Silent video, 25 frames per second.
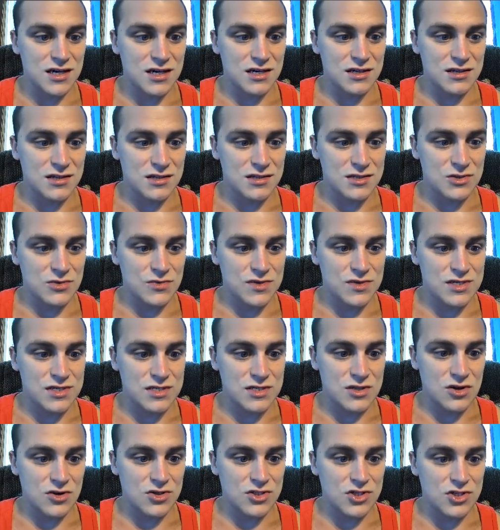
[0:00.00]
And so this
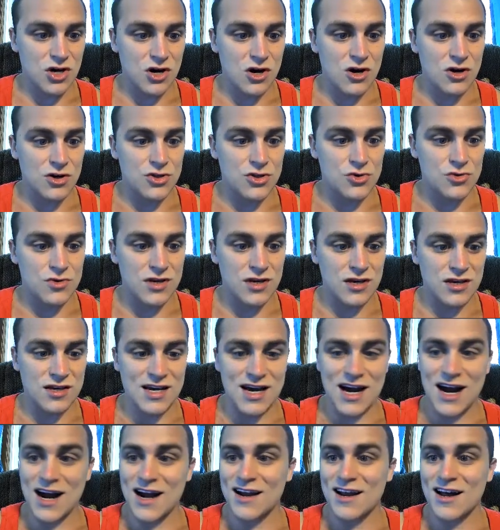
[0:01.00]
is their dock. You get
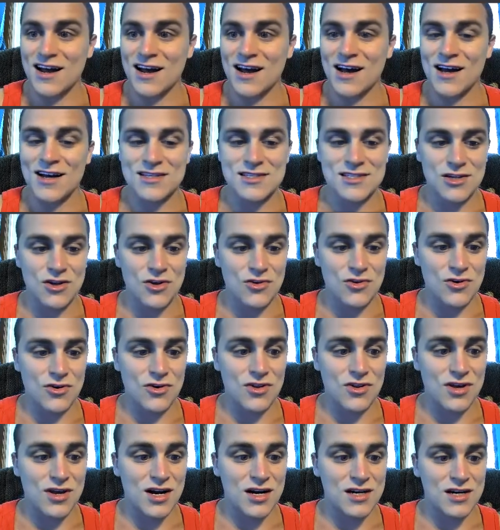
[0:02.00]
kayaks and all,
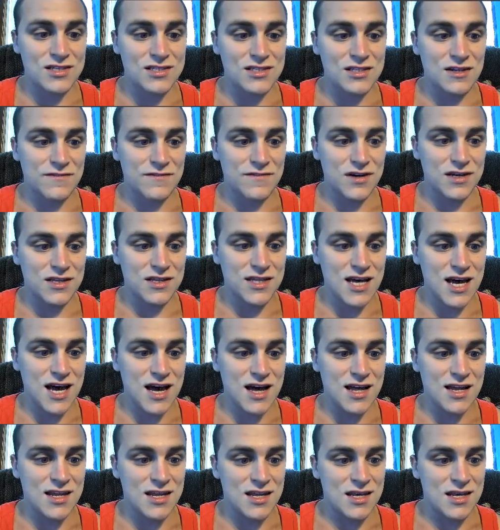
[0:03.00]
all that kind of stuff like
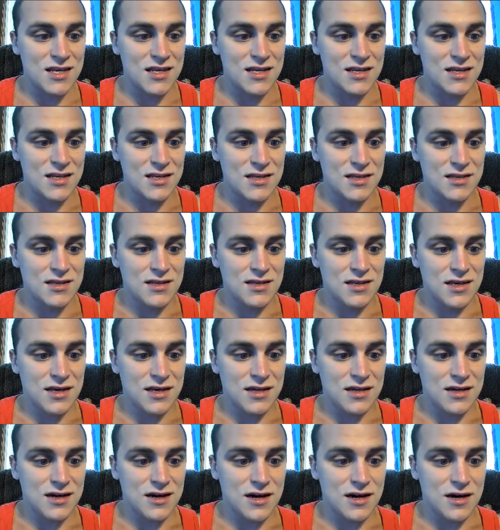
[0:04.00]
that.
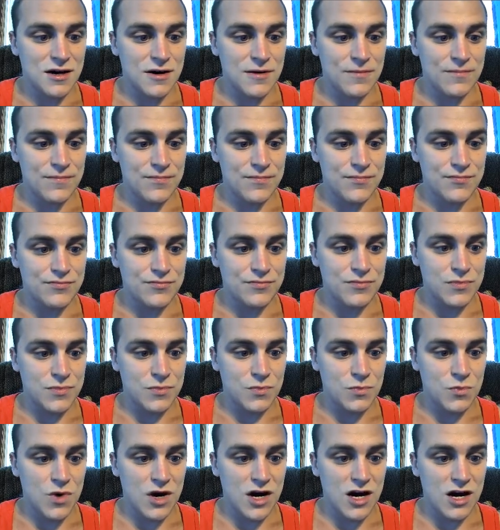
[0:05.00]
And um,
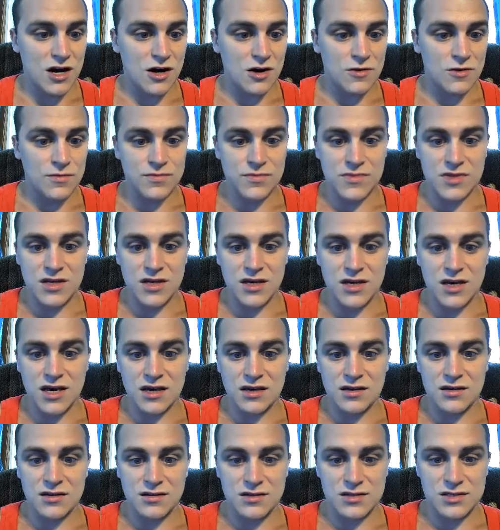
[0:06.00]
wow.
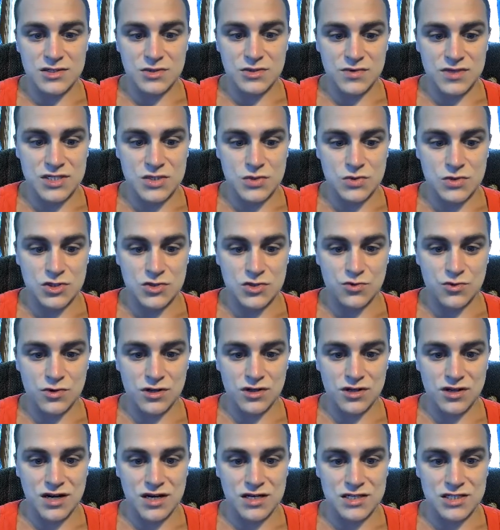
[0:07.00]
And, and so this one's
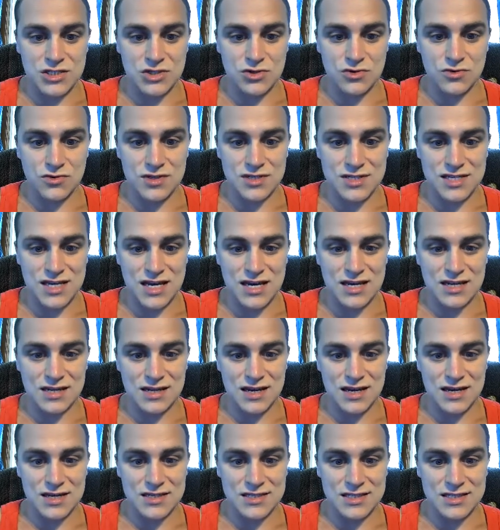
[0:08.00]
really nice too. This is
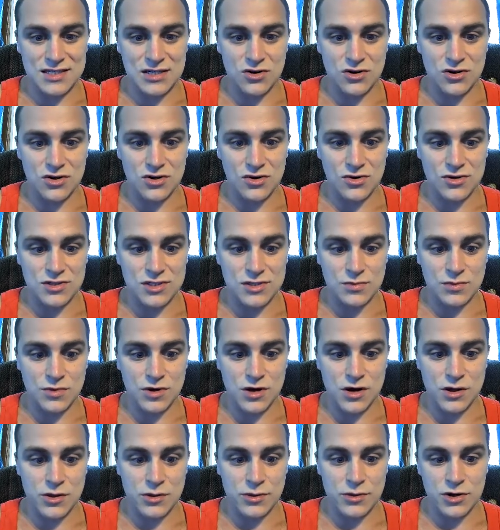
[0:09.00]
eighteen hundred dollars a
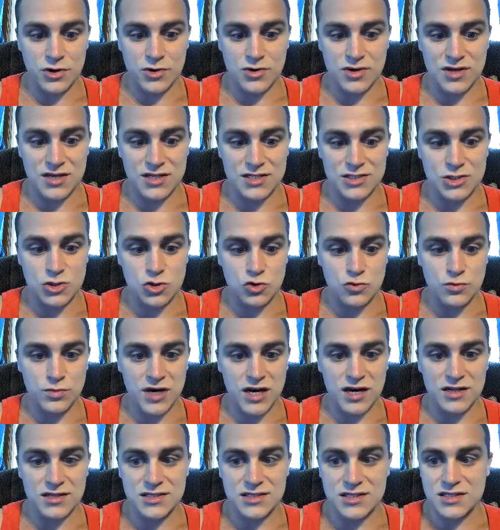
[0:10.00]
month, and you get two
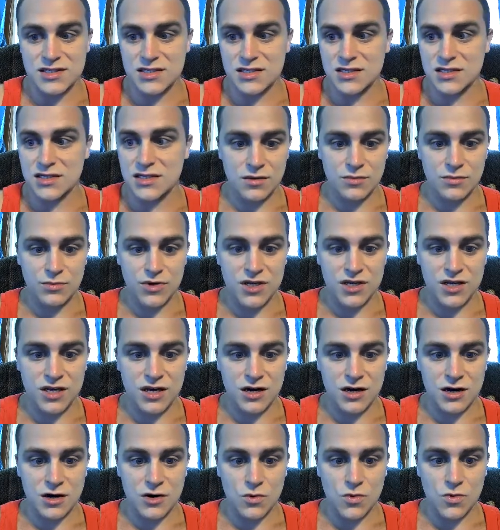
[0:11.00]
beds. But
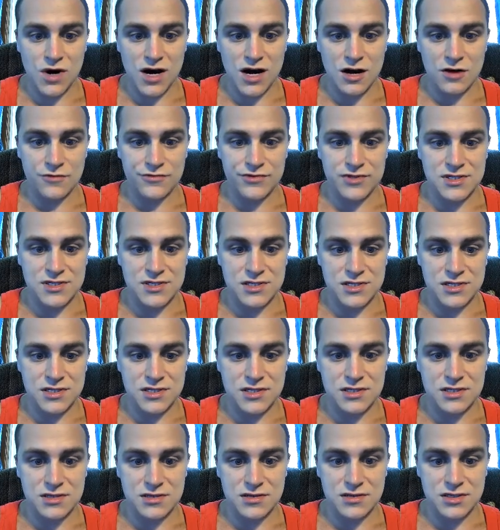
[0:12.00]
yeah, wow, this
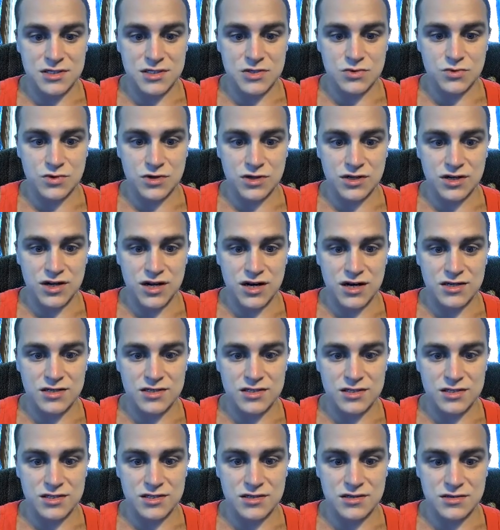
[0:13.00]
is this is really
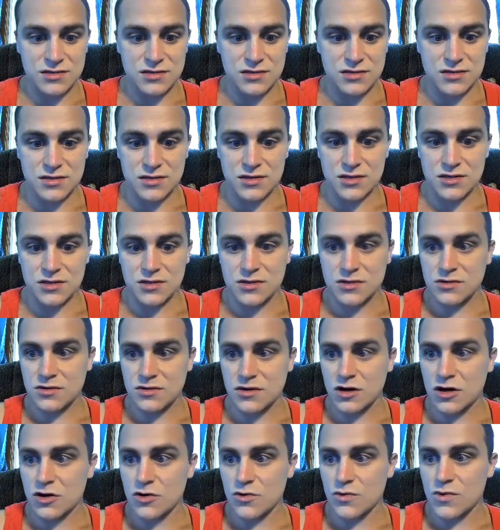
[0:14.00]
nice.
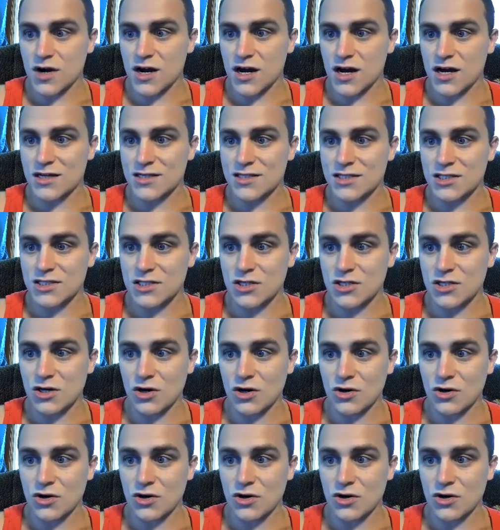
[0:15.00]
All right, so